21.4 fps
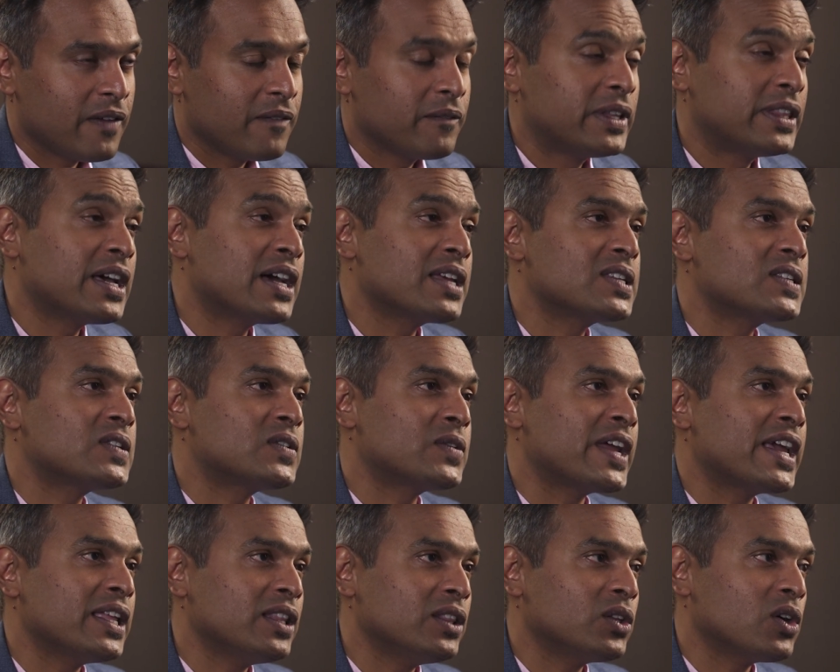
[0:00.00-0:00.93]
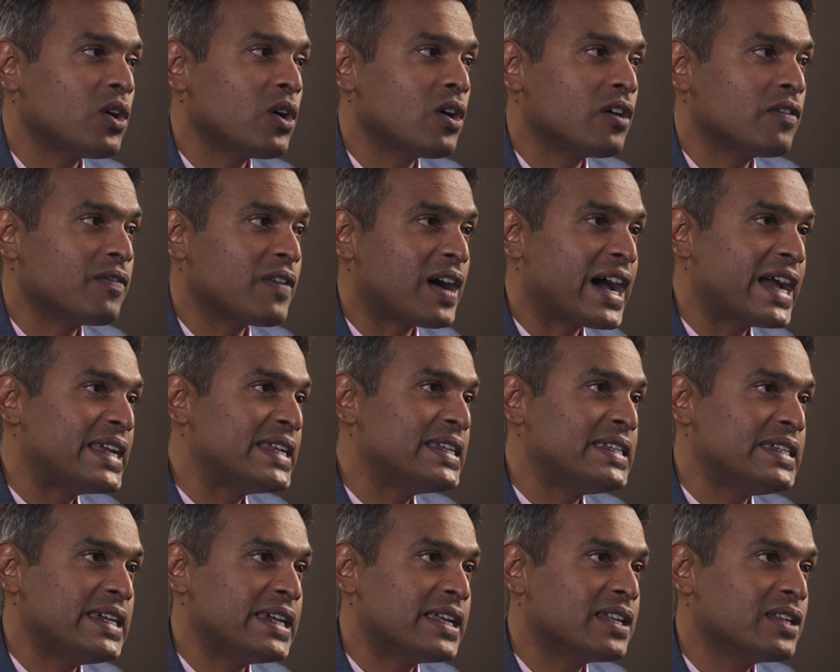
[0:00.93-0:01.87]
With our strength of
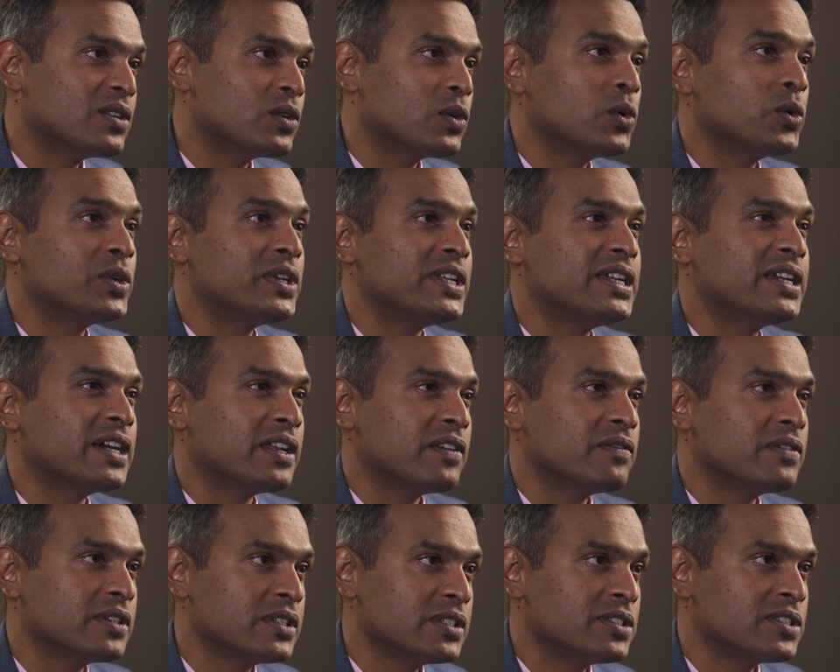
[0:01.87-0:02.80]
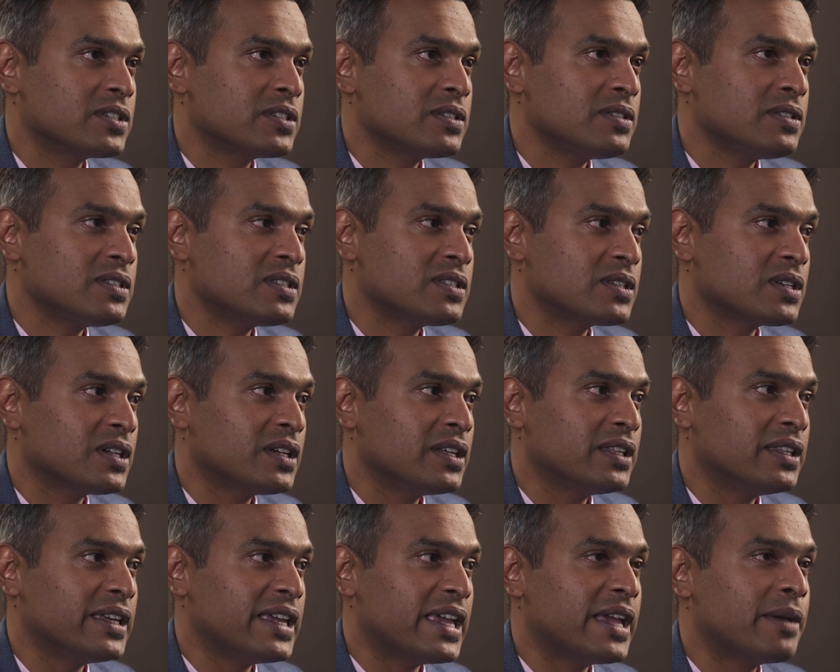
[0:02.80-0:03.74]
IT and OT convergence,
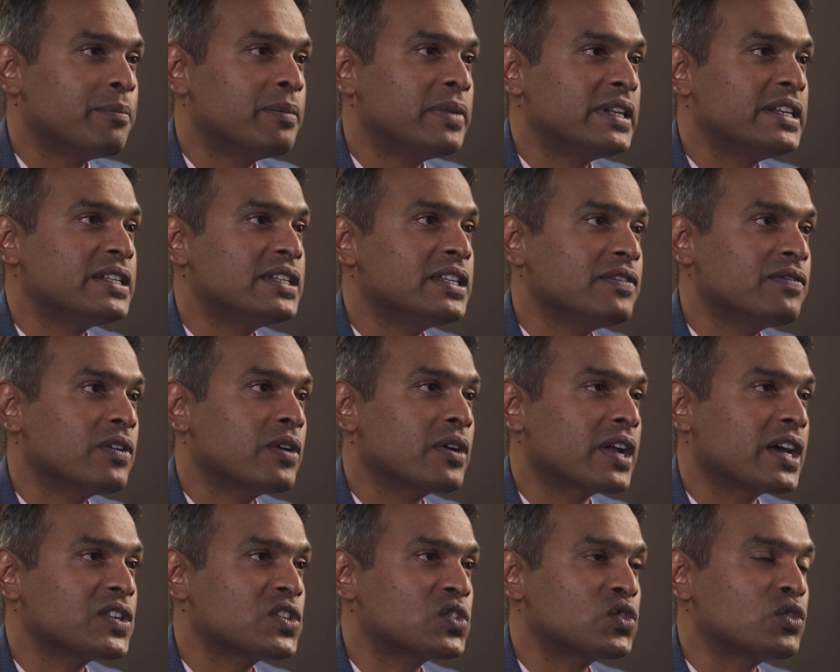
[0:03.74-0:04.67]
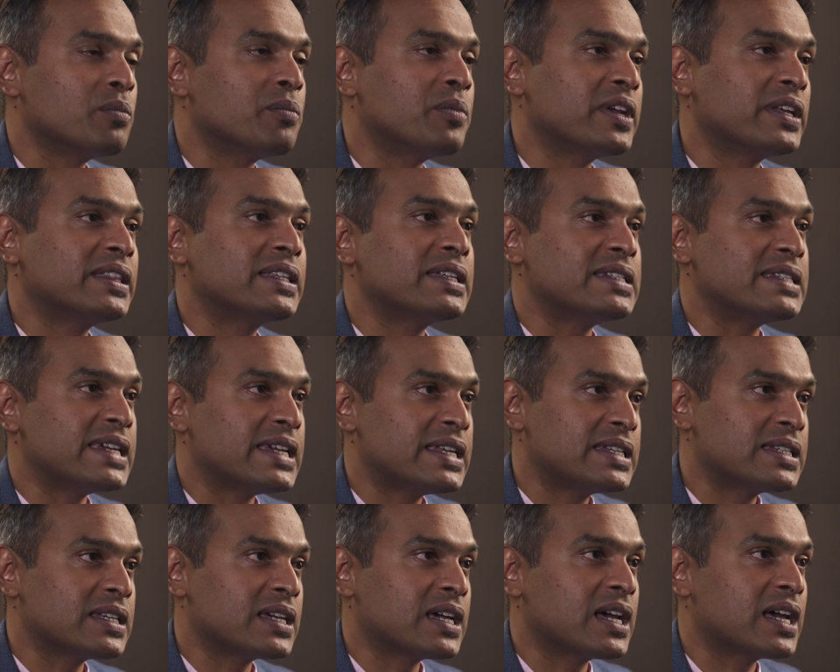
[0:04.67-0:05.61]
the ability for us to bring the
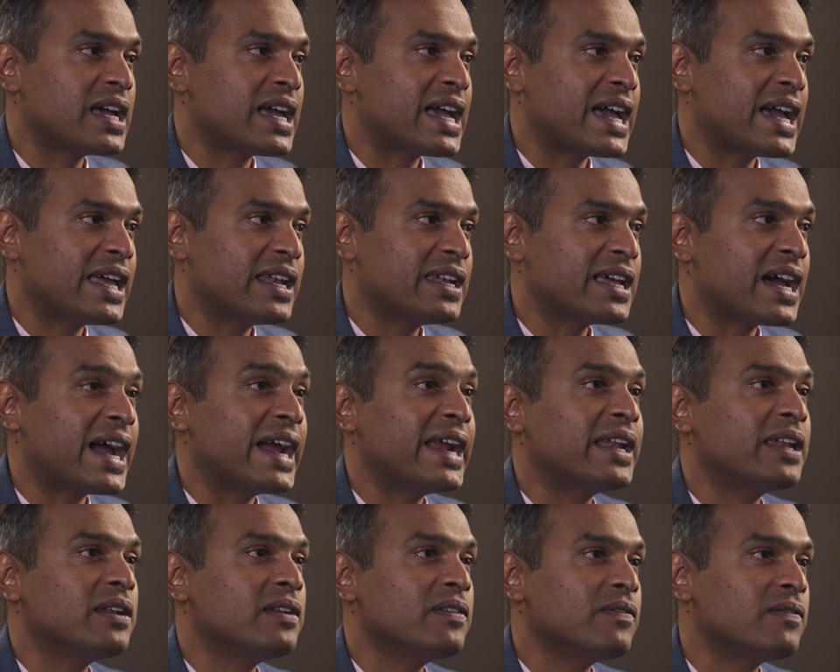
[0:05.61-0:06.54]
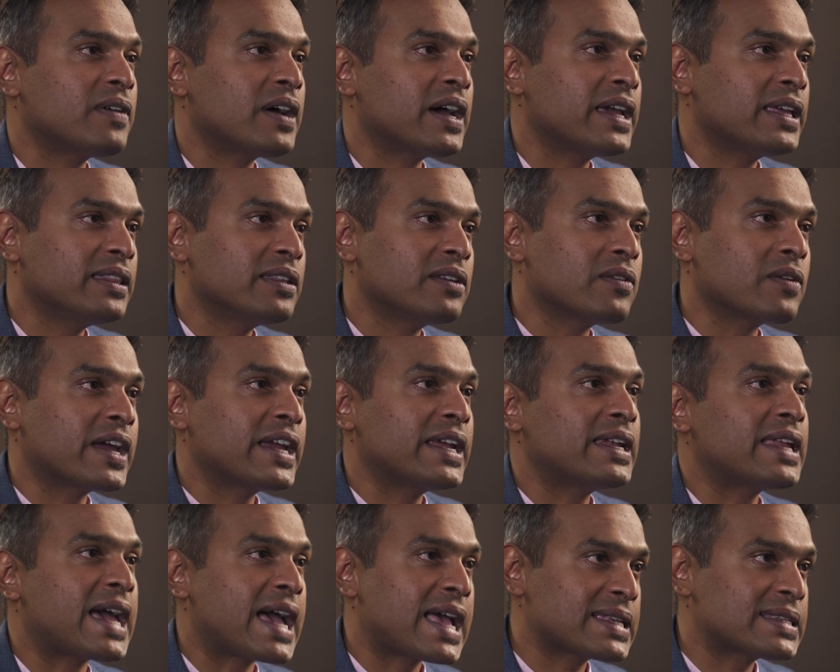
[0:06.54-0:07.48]
data and identifying the
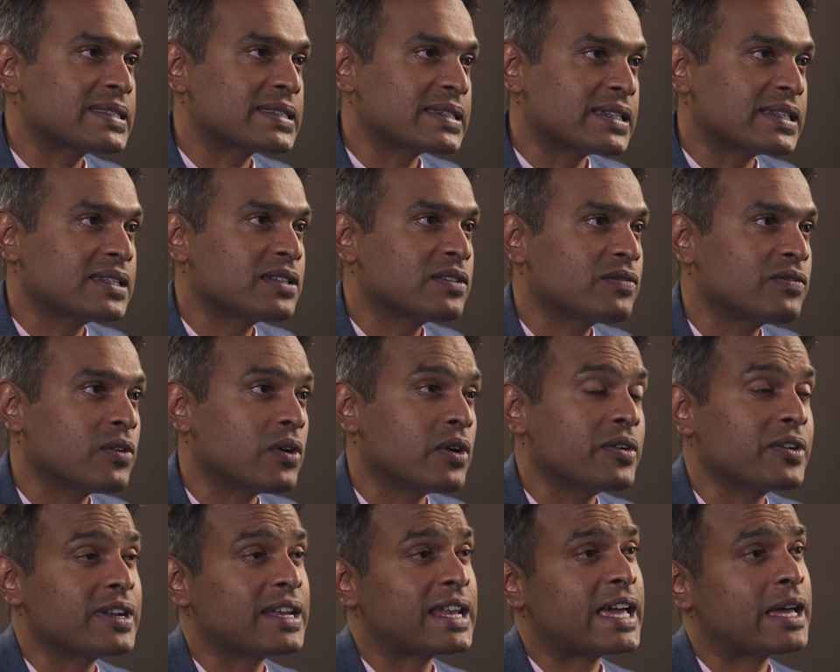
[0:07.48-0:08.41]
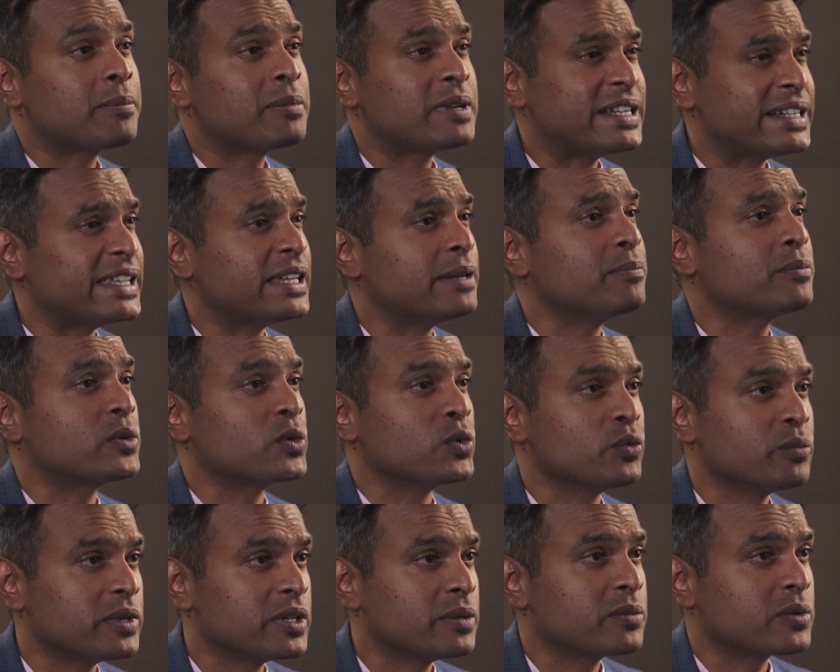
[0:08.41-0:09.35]
right asset for reliability
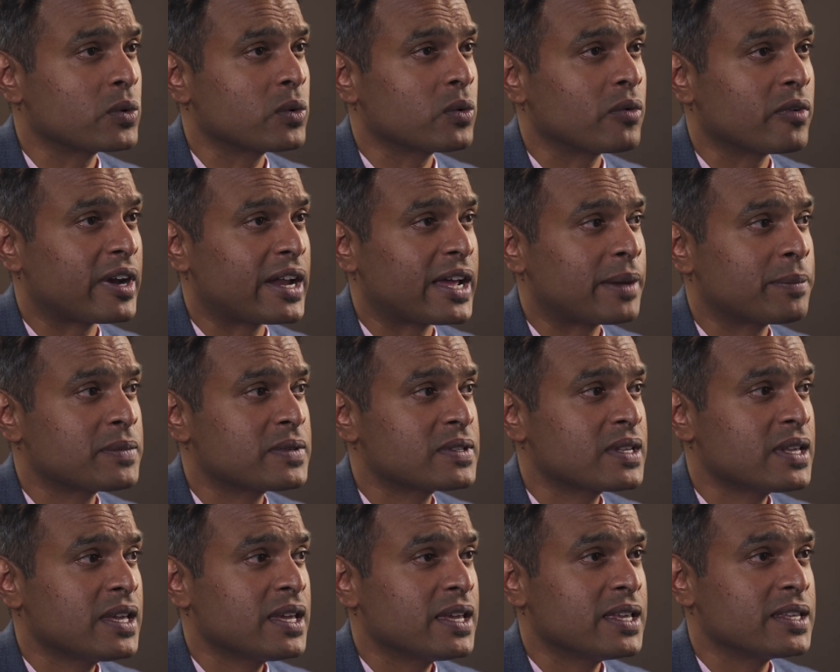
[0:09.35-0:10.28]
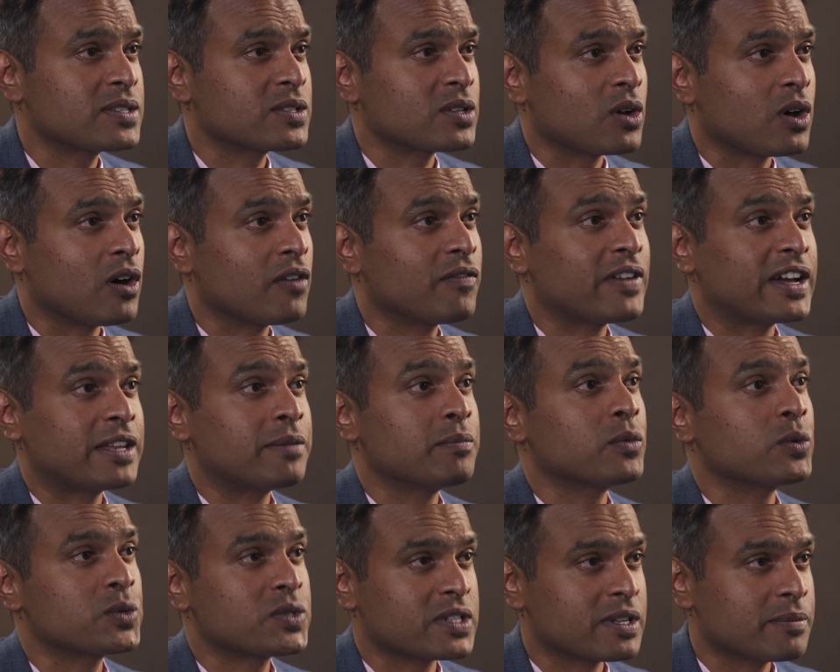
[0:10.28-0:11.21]
improvement programs is of
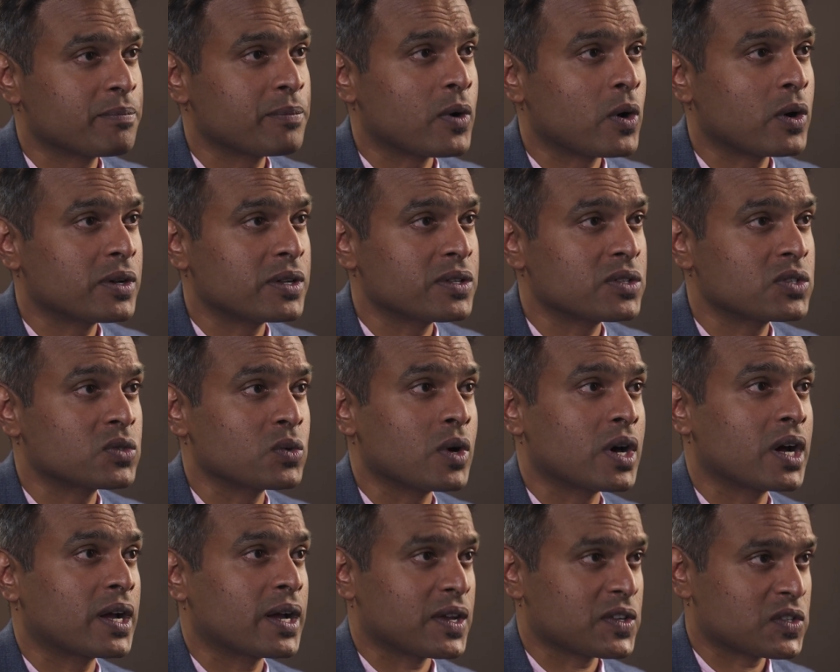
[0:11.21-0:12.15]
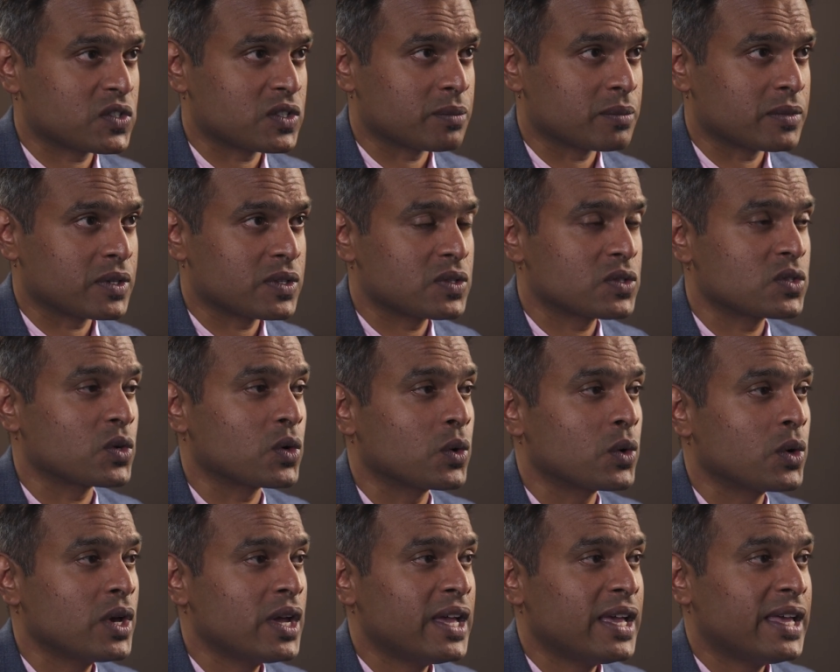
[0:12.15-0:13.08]
utmost importance to our customers.
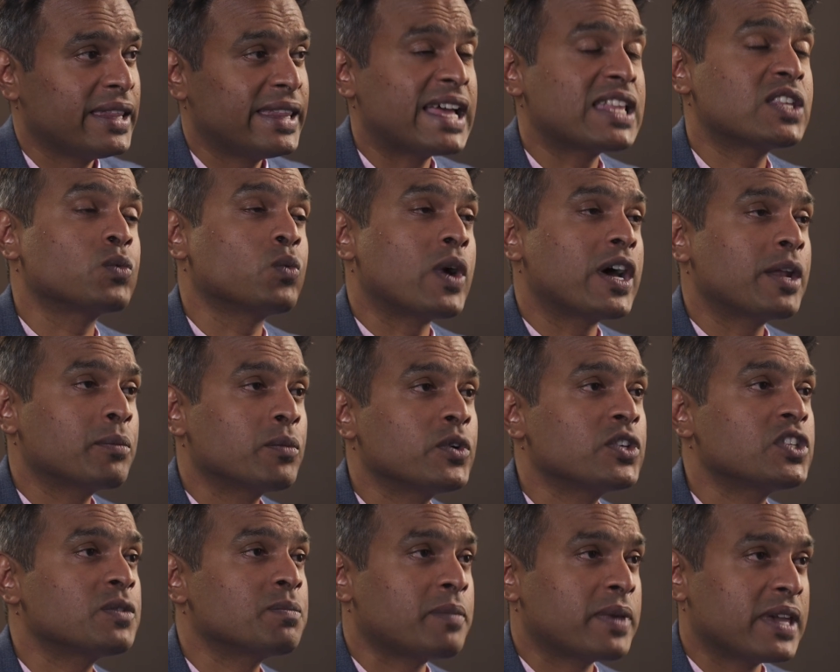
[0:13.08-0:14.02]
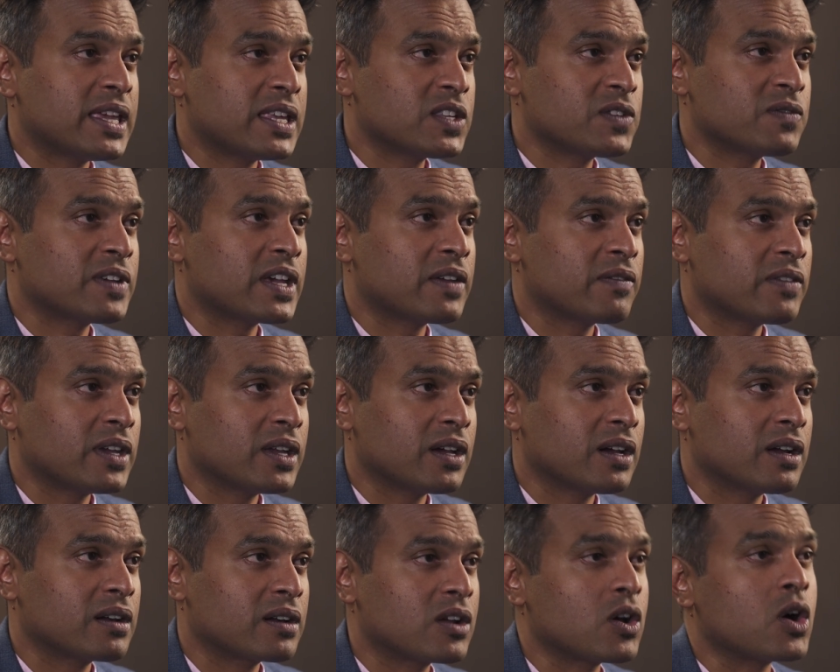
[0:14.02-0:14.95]
So that's one more space where we
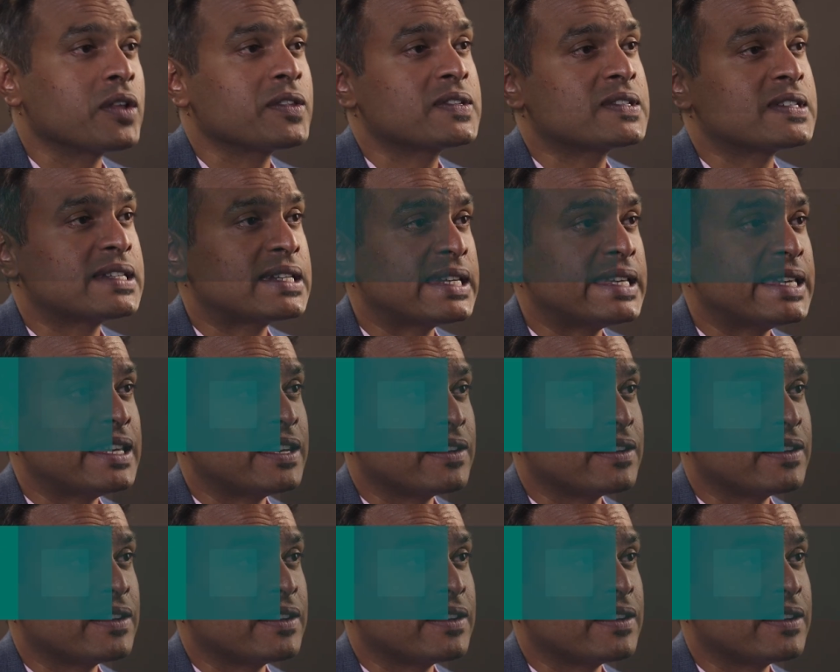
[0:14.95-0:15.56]
are constantly